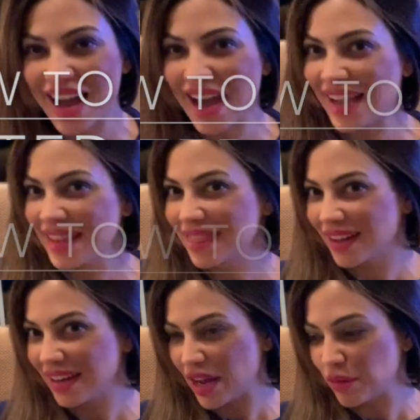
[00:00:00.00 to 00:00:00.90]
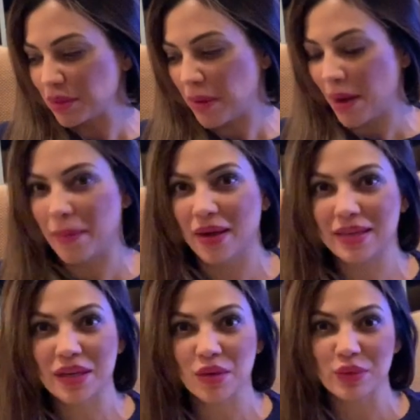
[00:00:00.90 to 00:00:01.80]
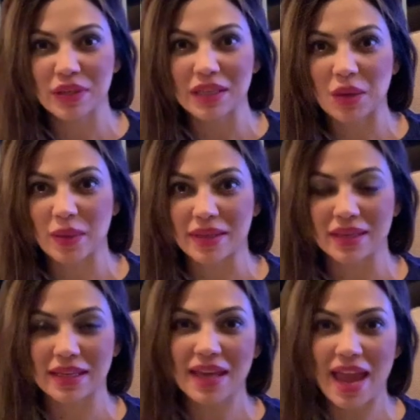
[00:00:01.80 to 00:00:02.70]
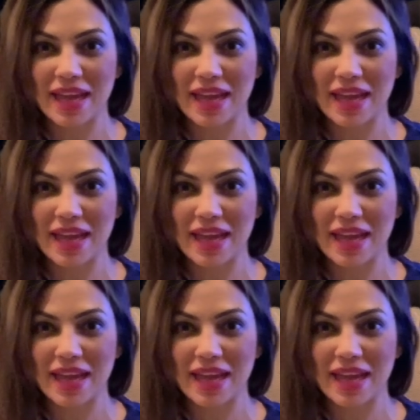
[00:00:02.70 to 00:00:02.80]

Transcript: I thought I would pop on here really quickly